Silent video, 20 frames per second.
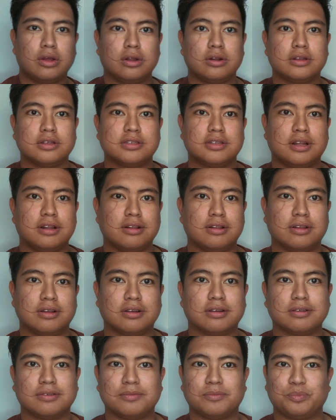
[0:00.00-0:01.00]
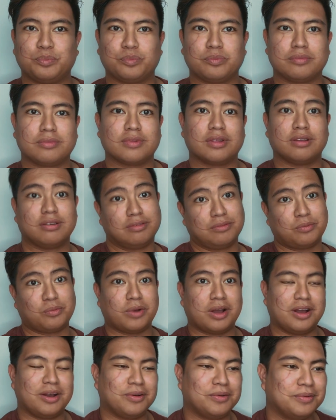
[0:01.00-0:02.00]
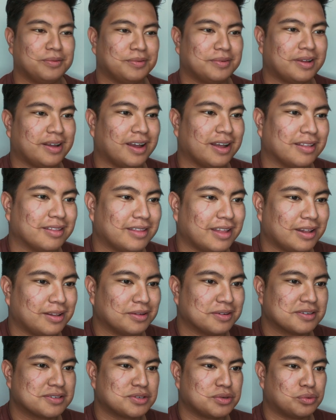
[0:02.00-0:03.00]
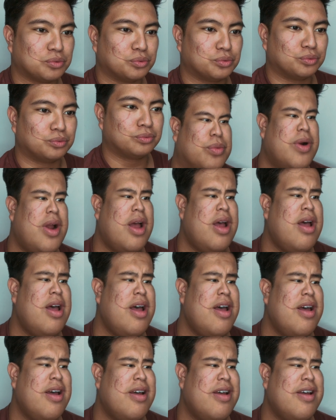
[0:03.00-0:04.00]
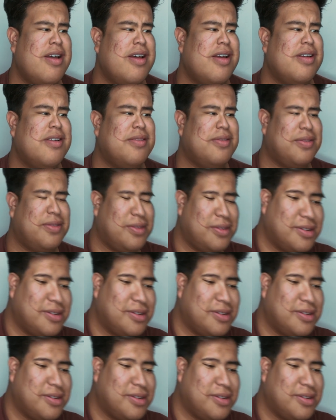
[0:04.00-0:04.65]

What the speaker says: Does that look, wow, that looks rough.